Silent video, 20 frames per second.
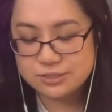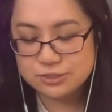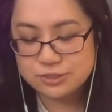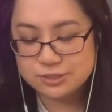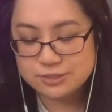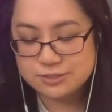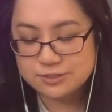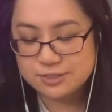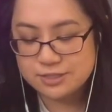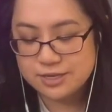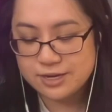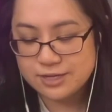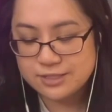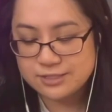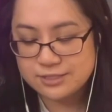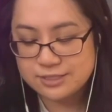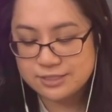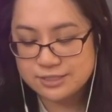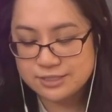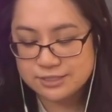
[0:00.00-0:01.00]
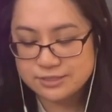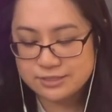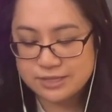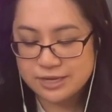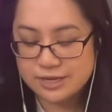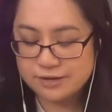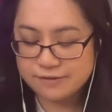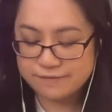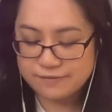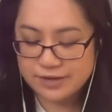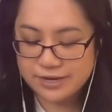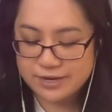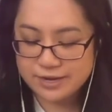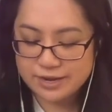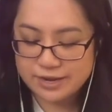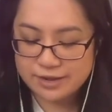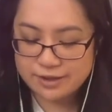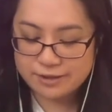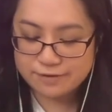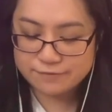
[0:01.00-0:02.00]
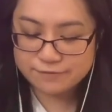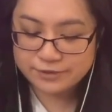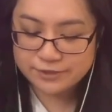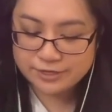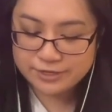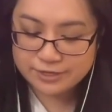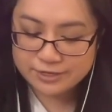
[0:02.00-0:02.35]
just the idea that if I have,